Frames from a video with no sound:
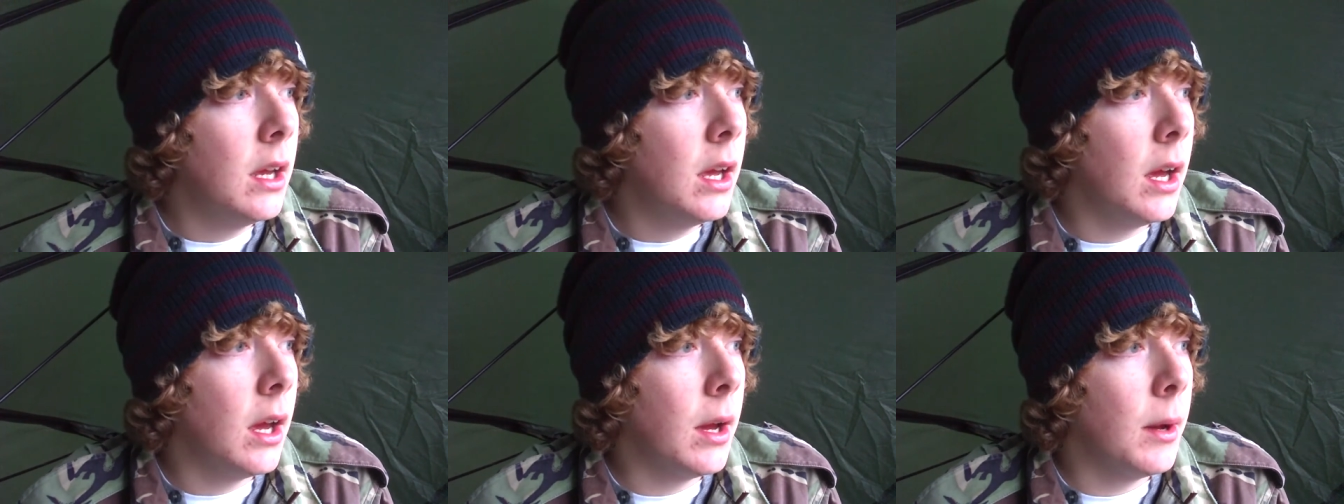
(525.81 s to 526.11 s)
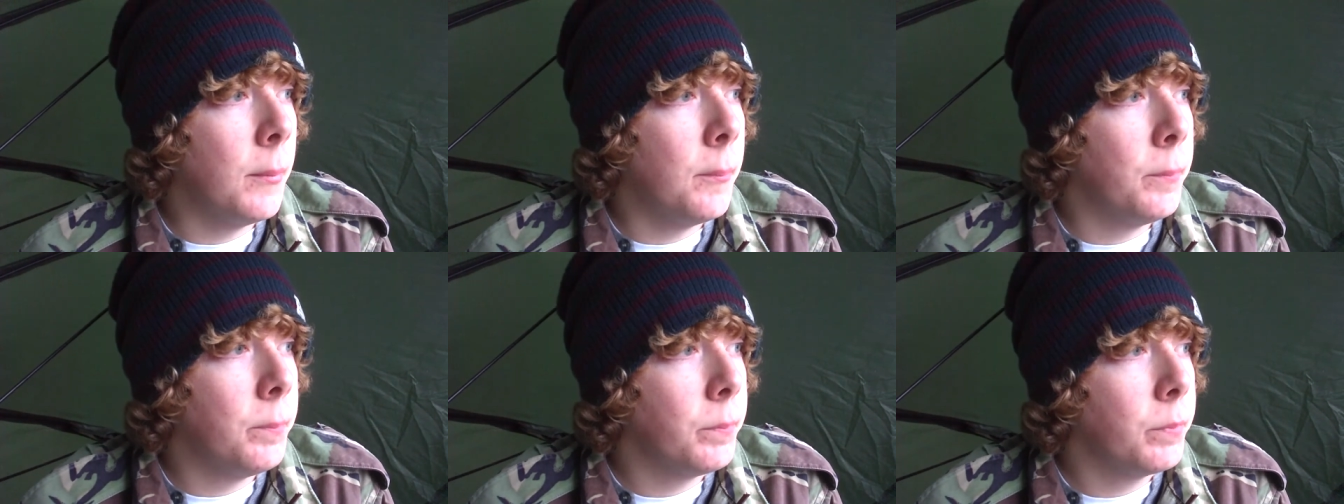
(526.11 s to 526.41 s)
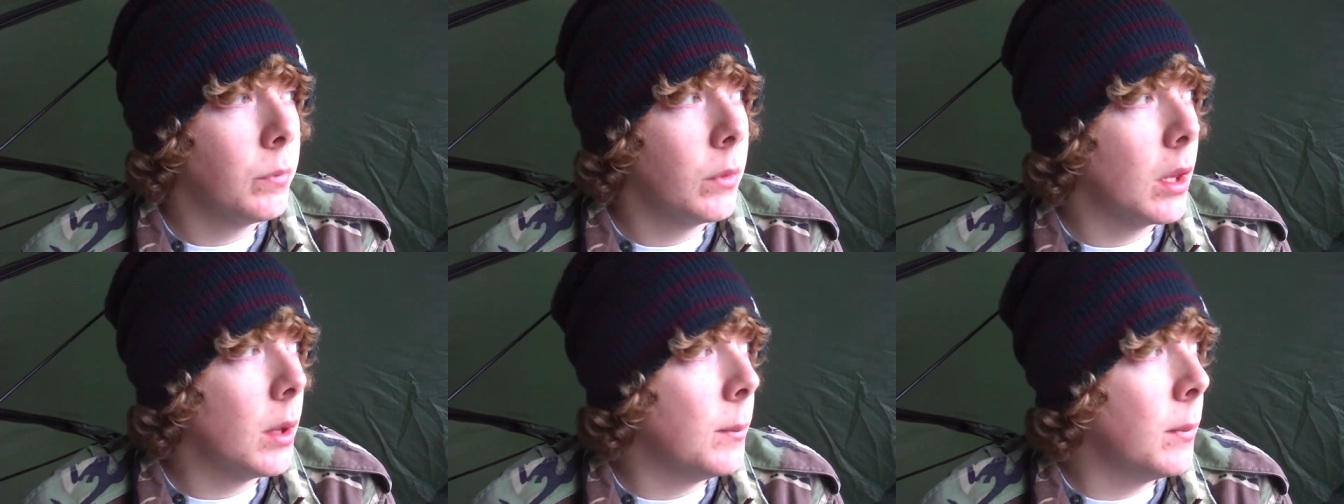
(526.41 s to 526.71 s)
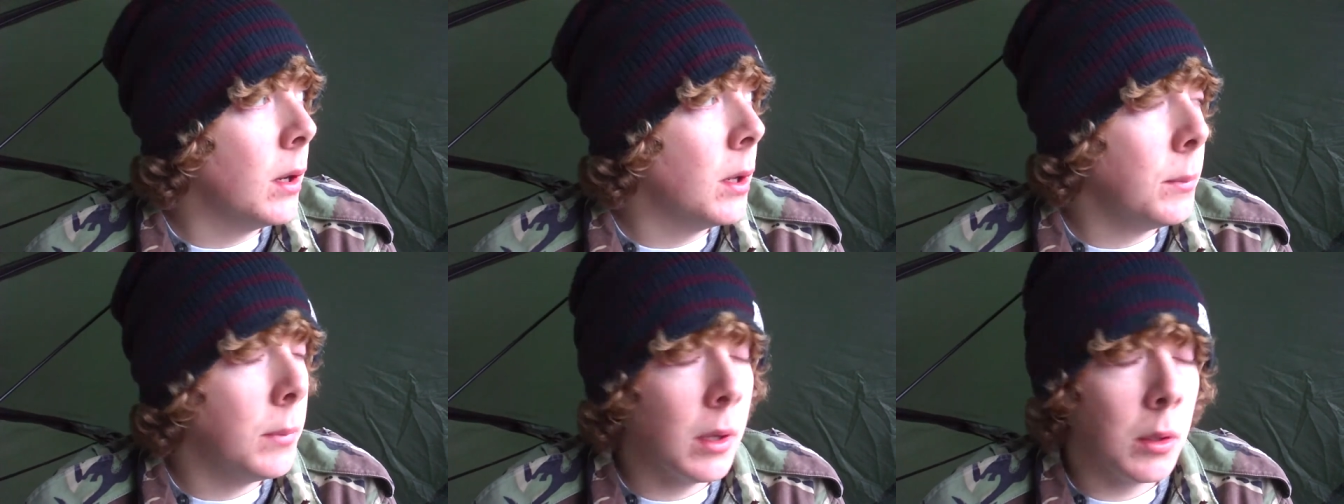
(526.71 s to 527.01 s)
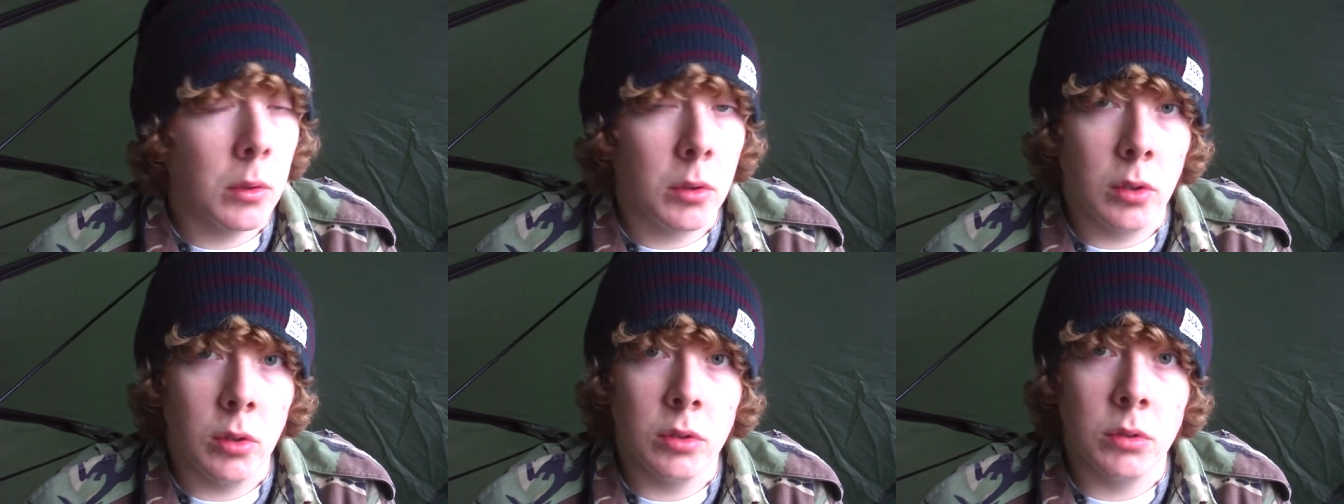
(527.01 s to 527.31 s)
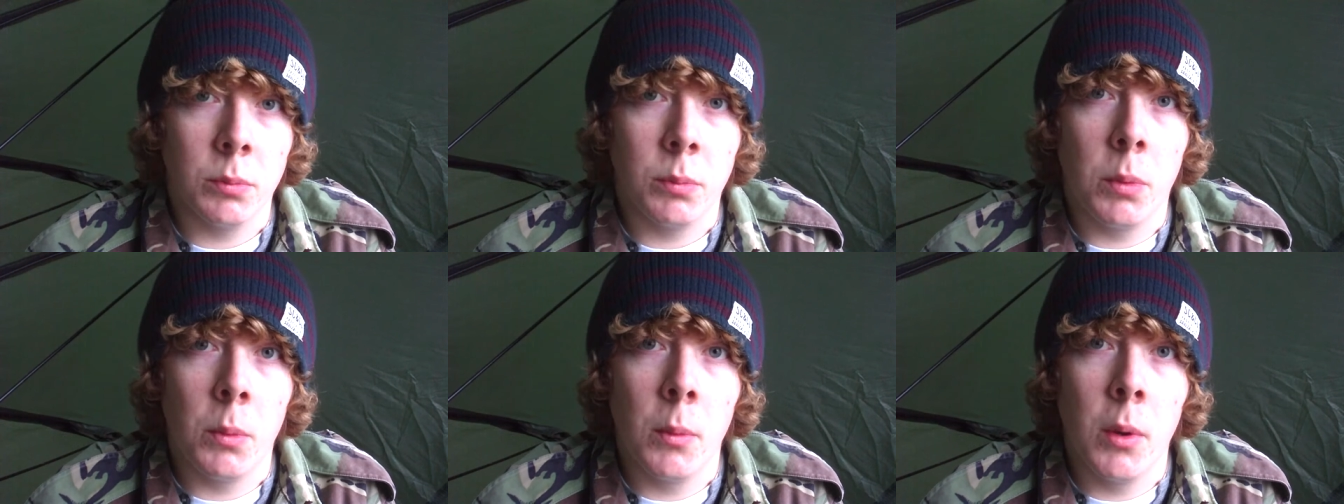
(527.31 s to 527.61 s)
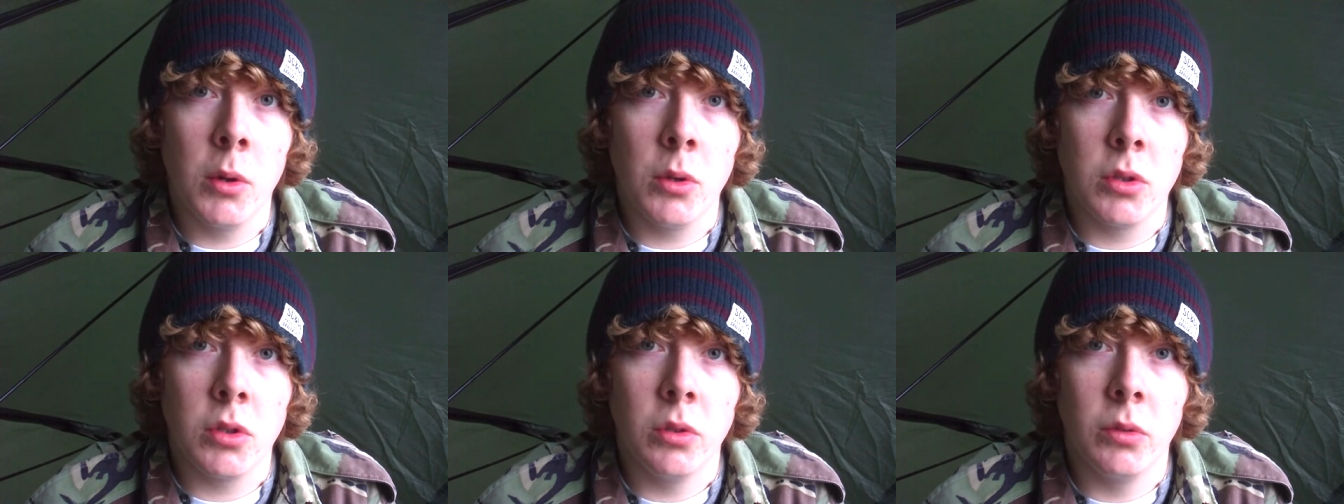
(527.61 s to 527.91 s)
um, I might be able to do some
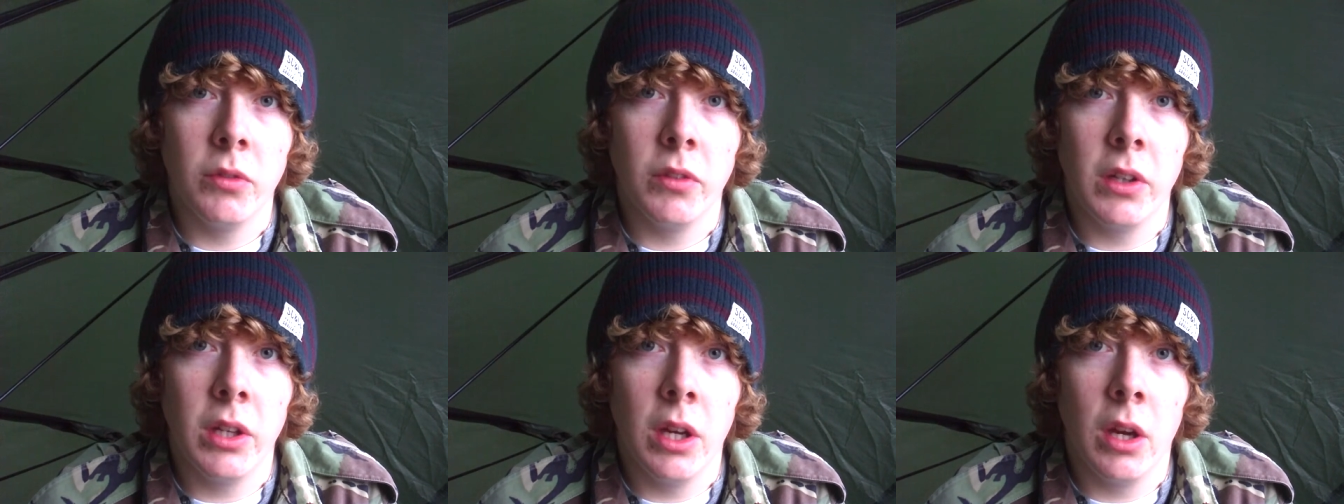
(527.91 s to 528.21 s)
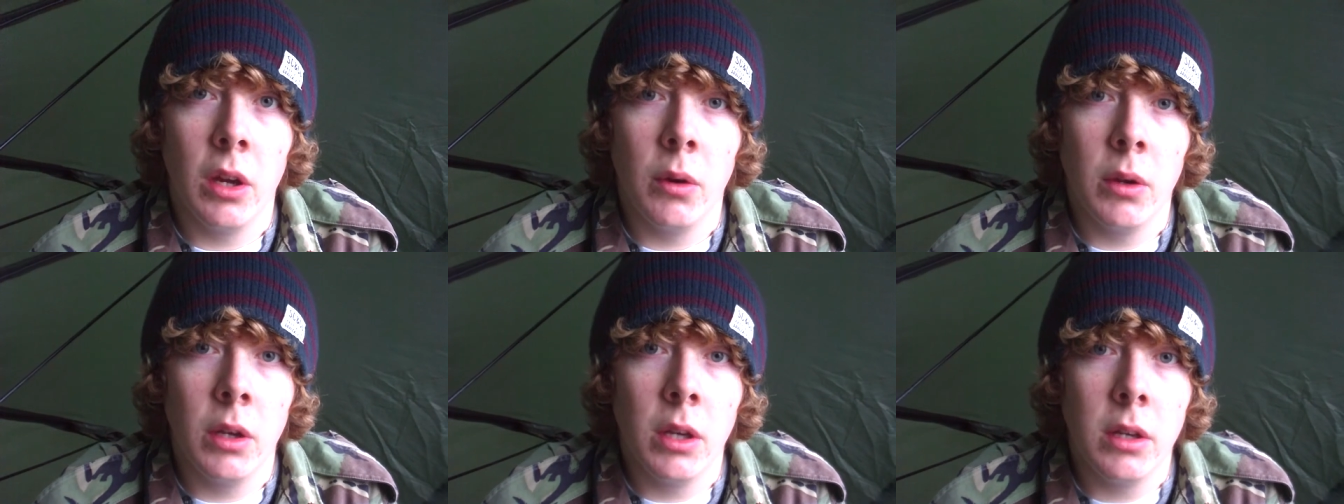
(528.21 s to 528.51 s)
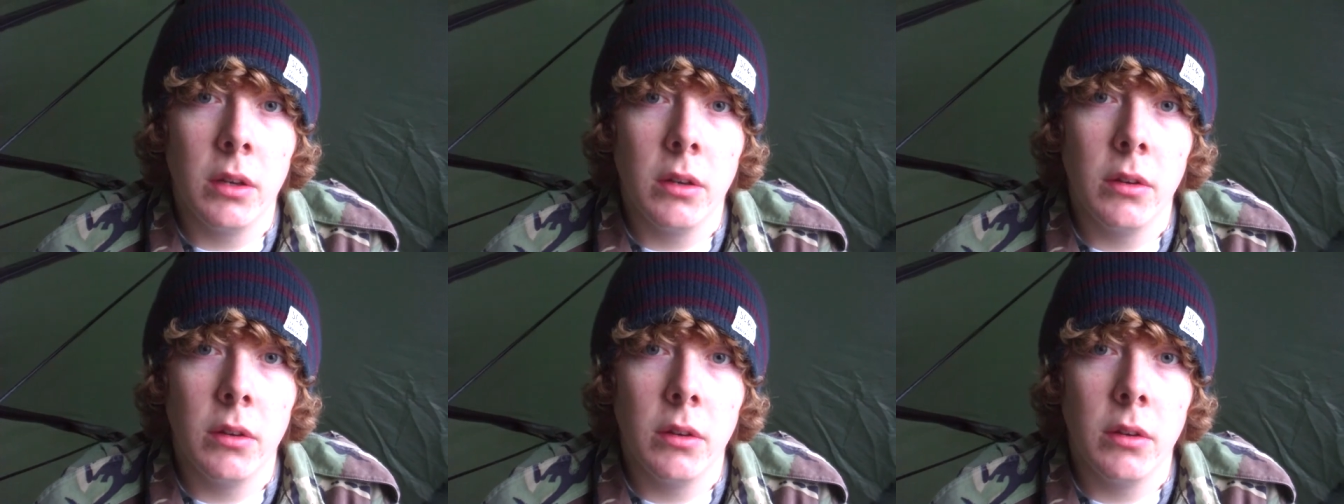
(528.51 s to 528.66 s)
promotional videoing